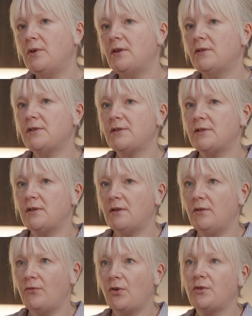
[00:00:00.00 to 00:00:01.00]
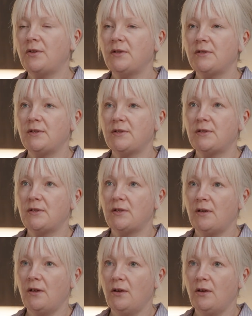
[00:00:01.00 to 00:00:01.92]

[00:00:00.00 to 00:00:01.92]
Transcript: because Vertex is